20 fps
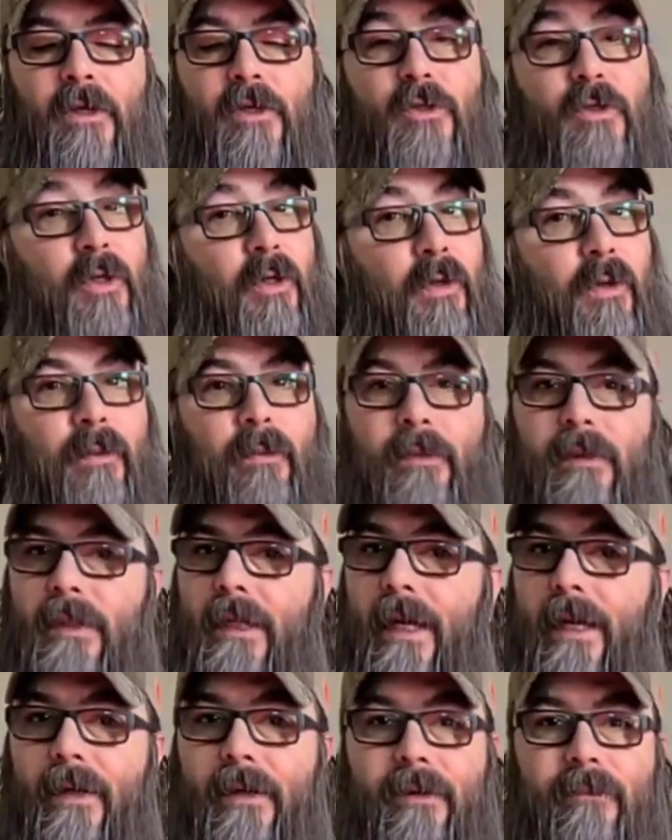So
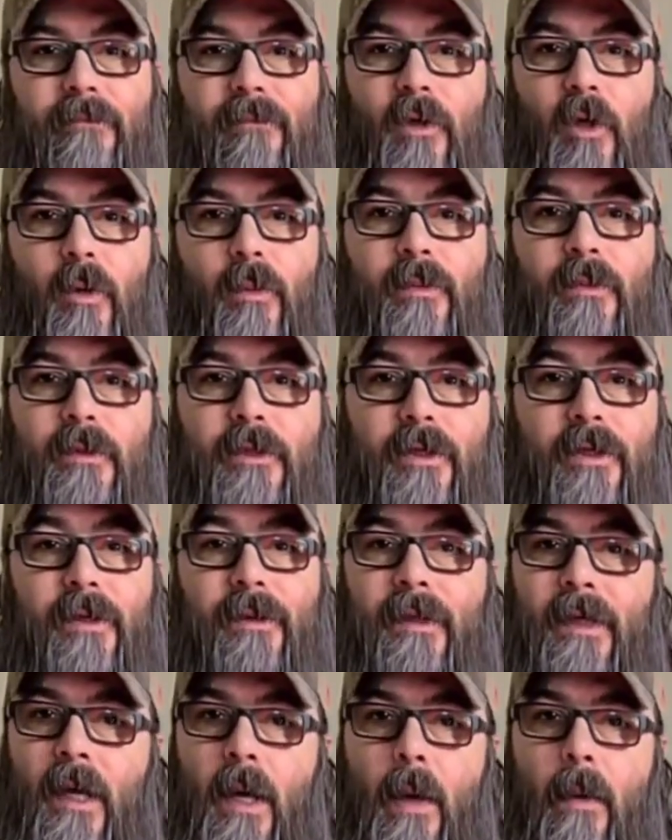gotta hope
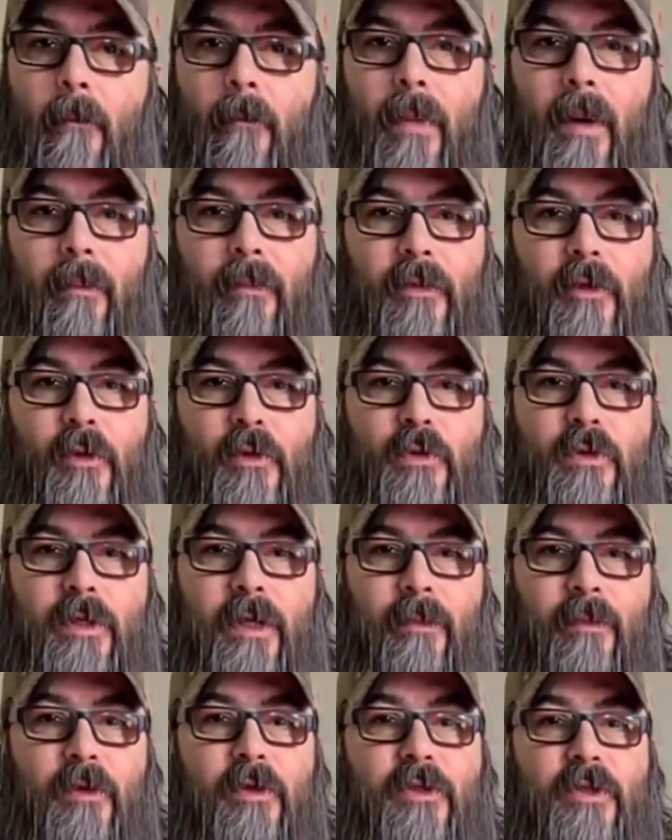to bump those
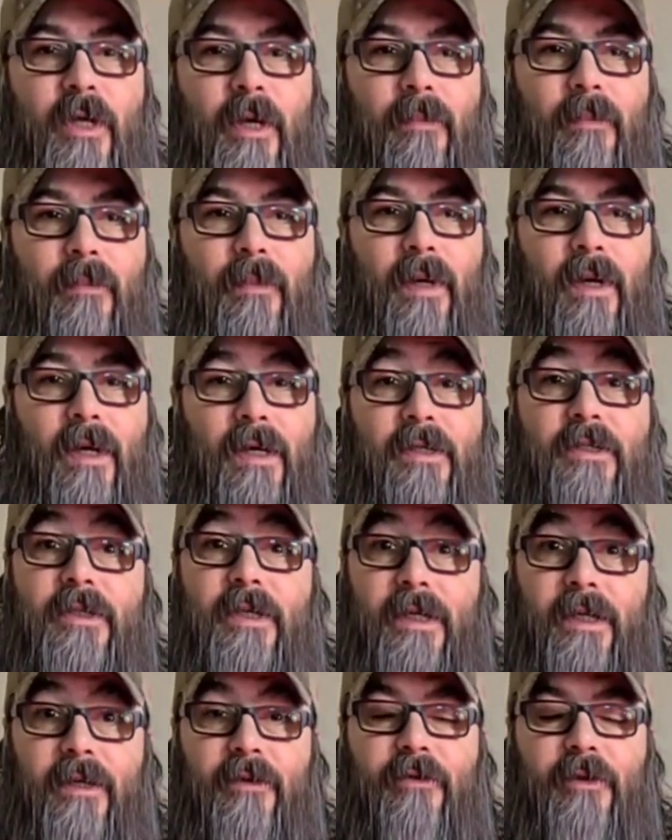numbers up
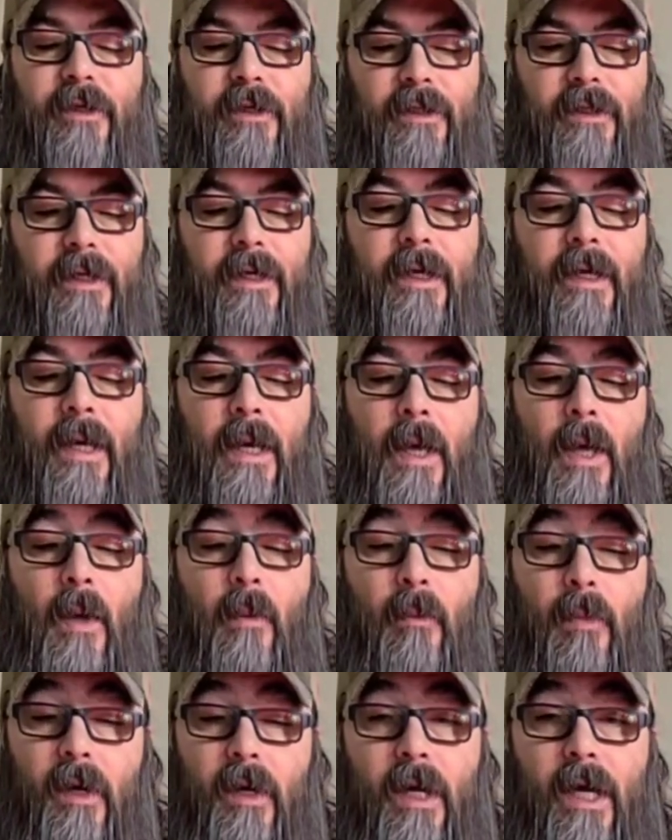significantly.
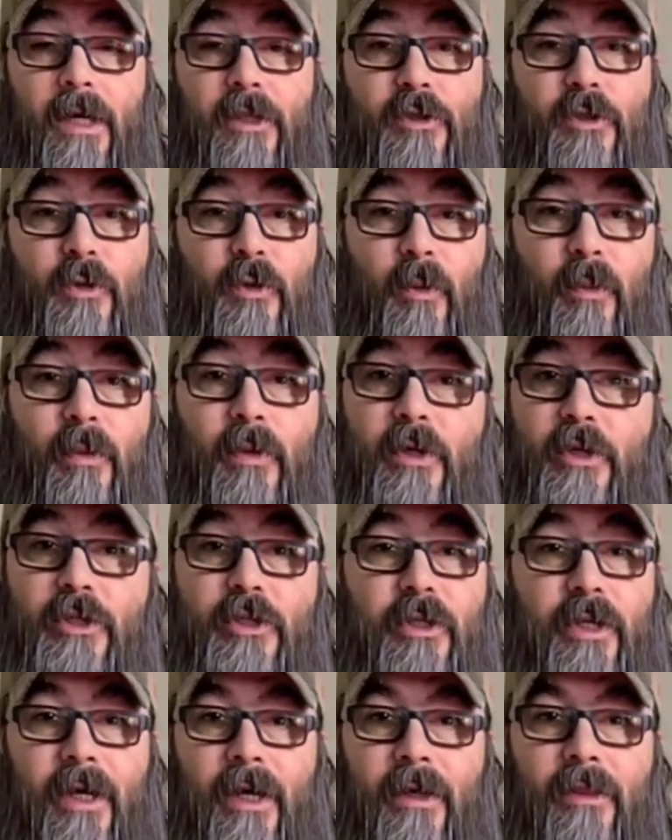But I do
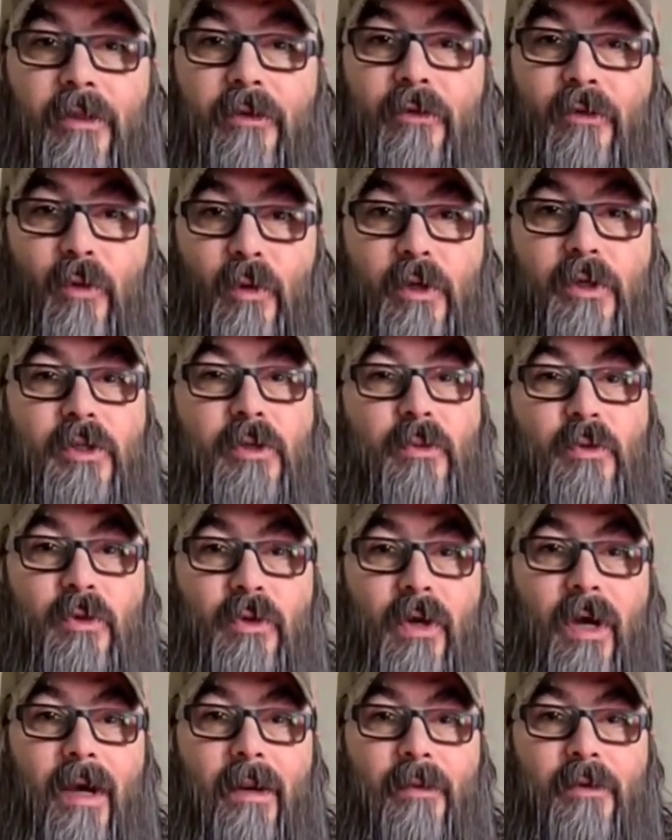appreciate the 40
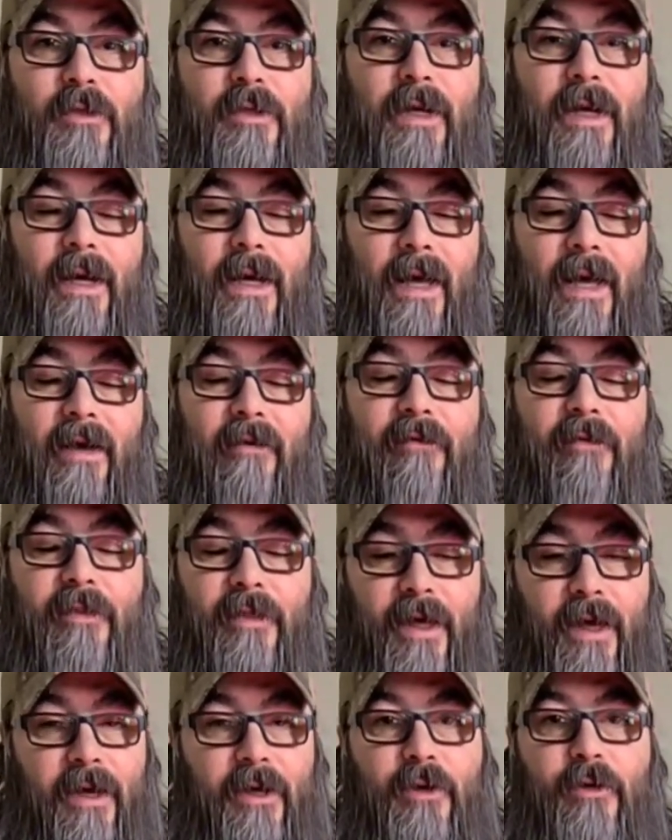subscribers that I have.
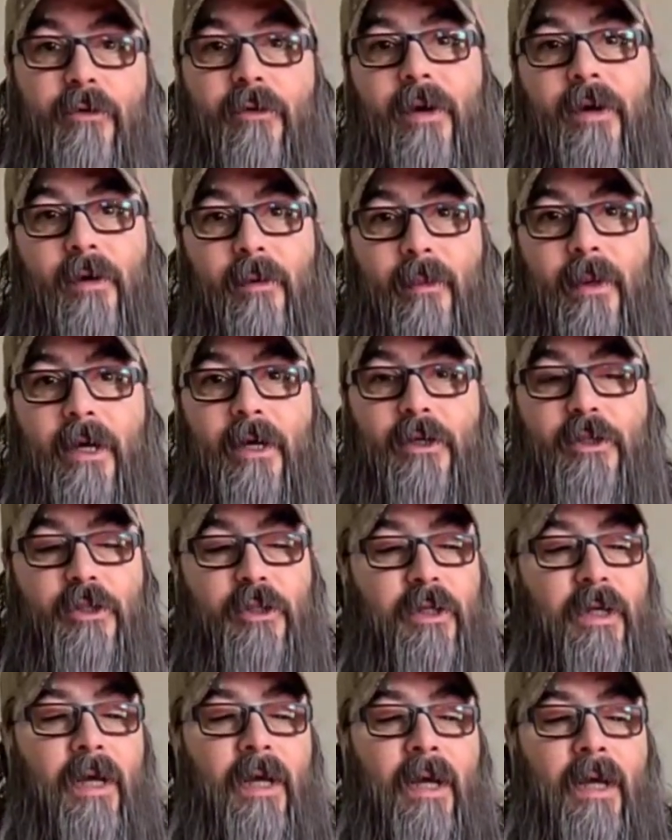Thank you very
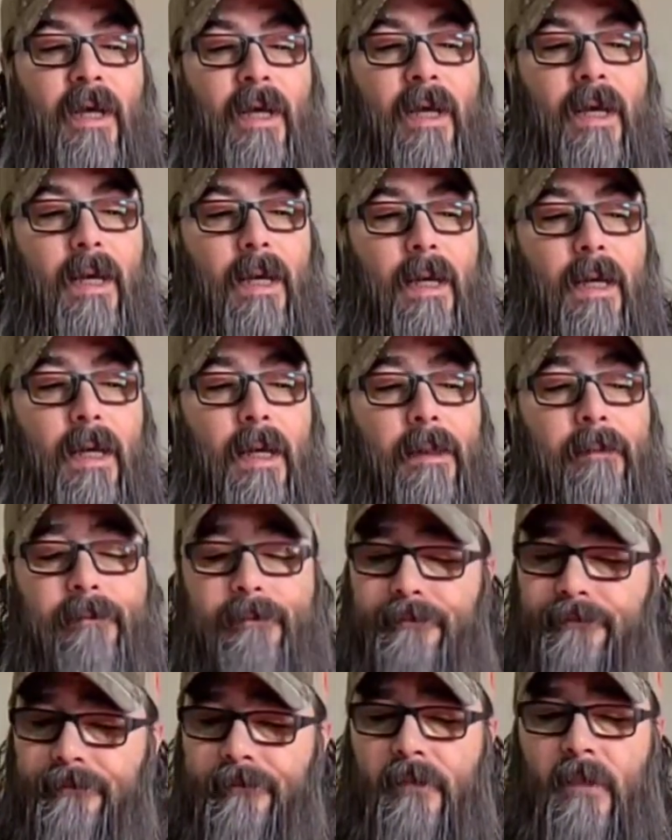much.
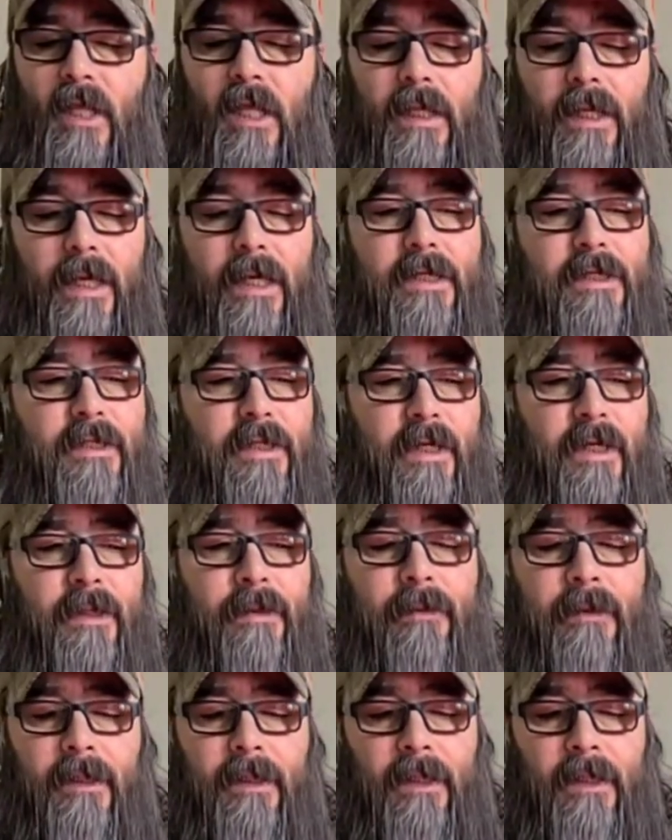Like I said